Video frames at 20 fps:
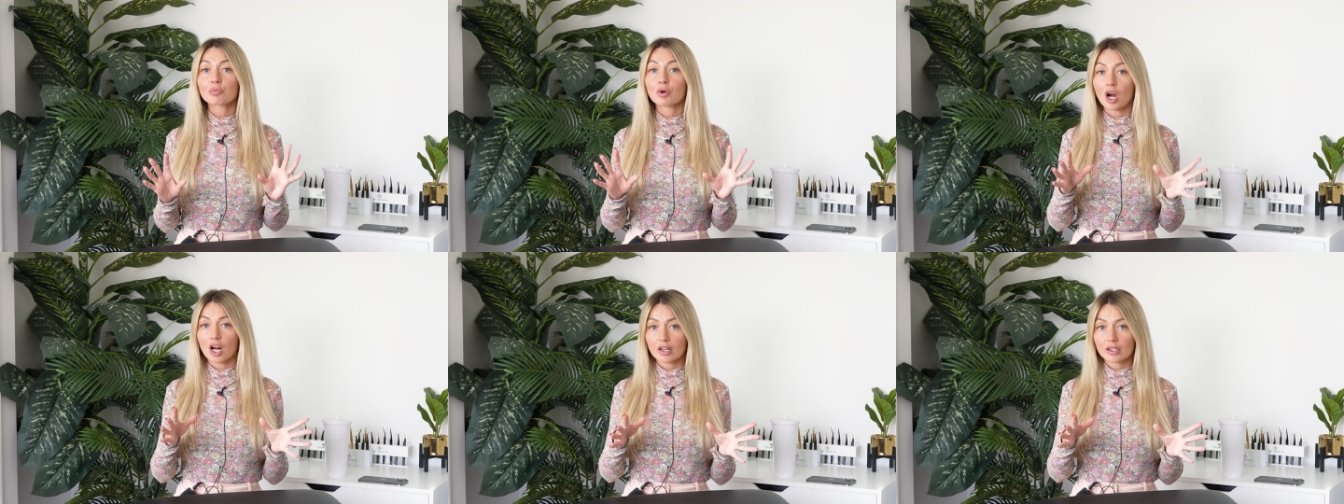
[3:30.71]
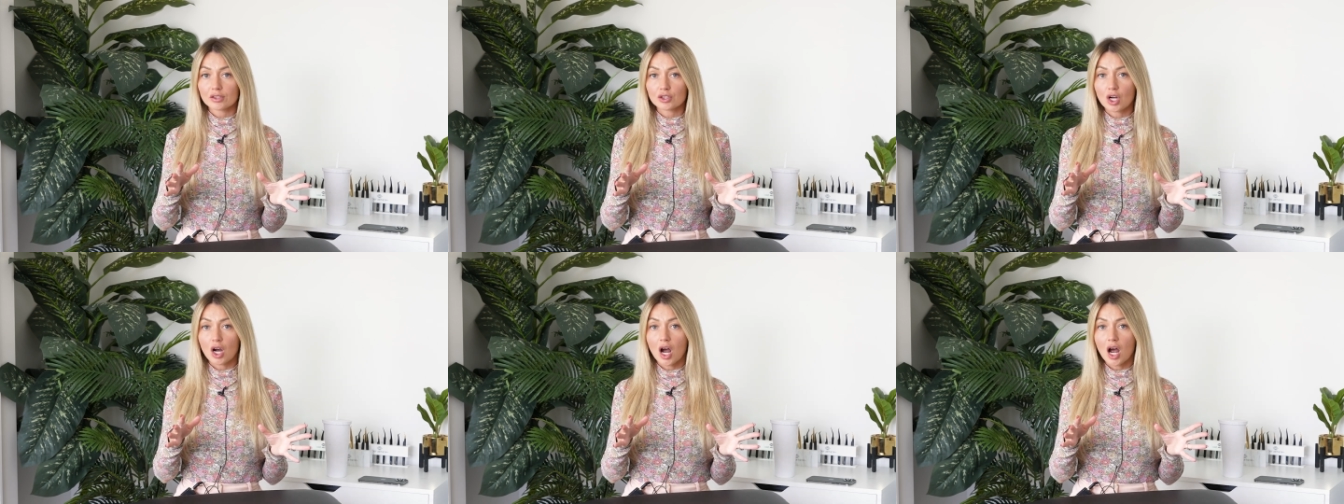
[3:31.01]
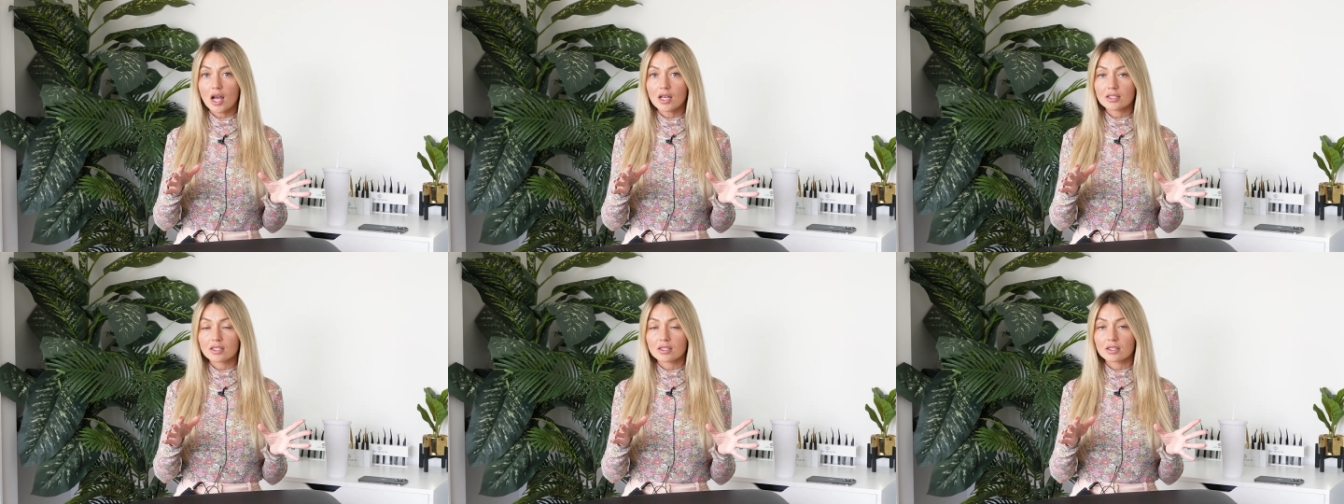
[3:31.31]
product
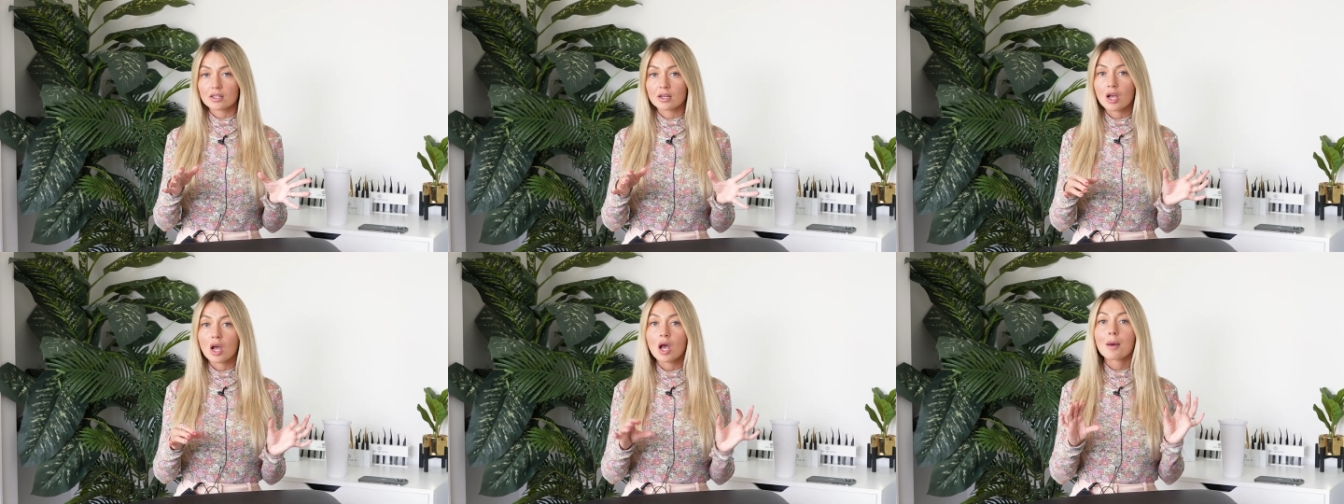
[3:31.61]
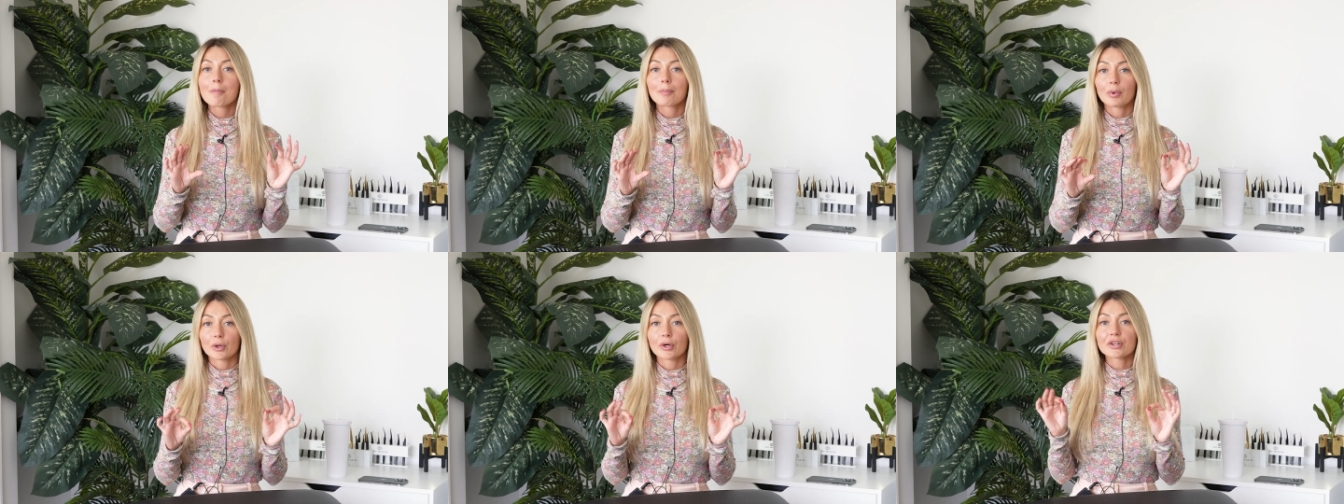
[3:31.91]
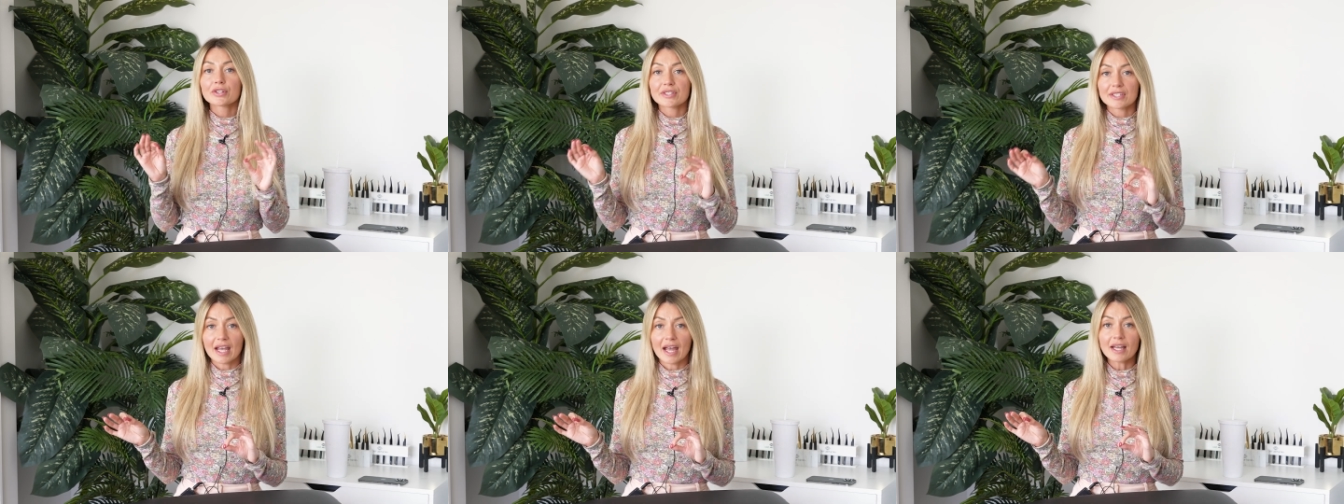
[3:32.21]
cost per
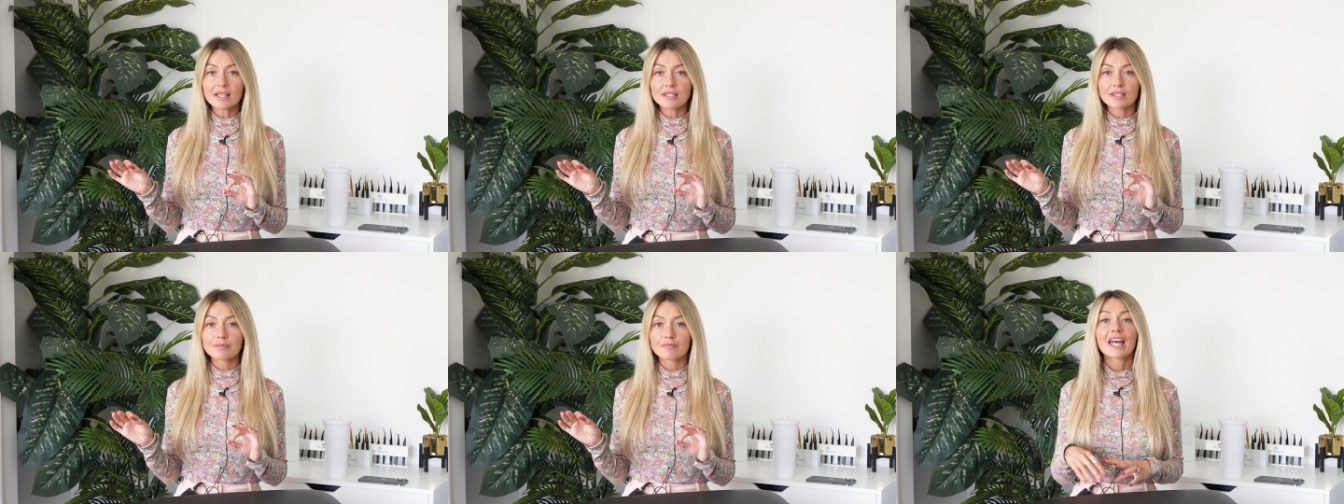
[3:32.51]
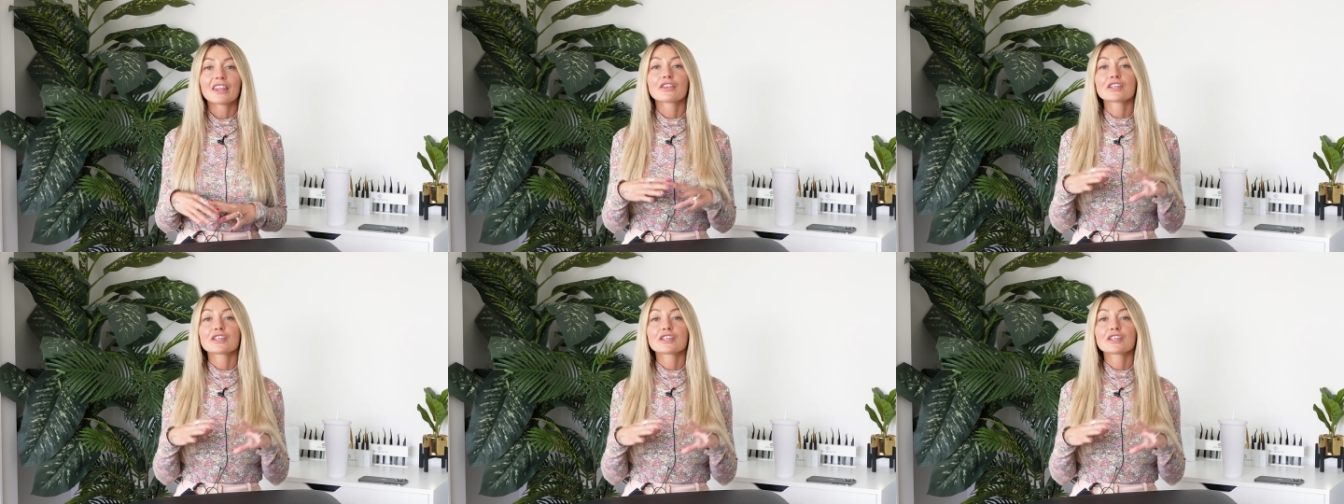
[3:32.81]
set.